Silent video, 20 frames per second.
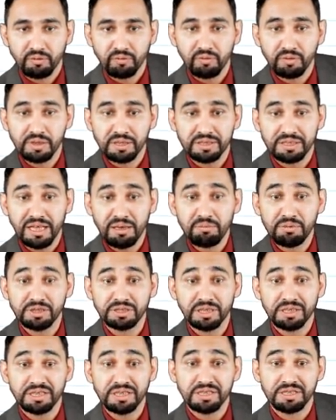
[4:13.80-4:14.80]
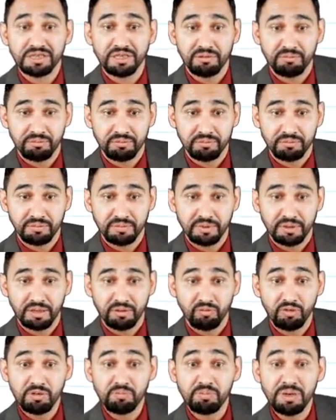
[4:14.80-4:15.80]
We'll establish a system.
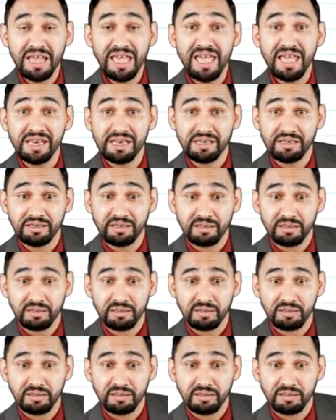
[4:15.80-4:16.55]
We'll plan.